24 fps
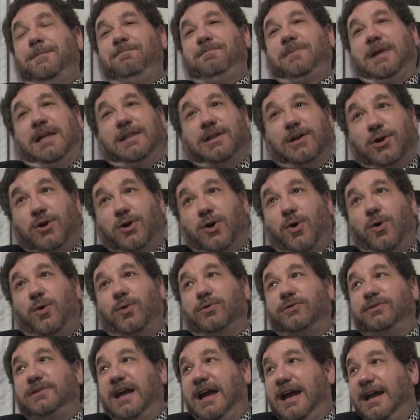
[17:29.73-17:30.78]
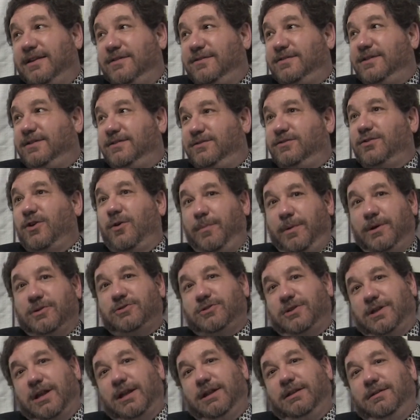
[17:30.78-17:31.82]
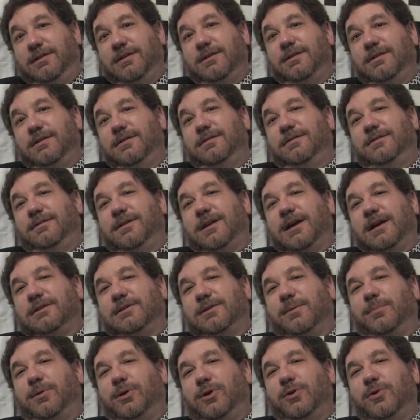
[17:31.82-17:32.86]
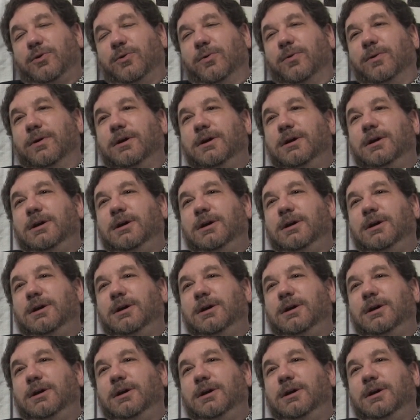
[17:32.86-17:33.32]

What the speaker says: and the gold tasted so much like the blue,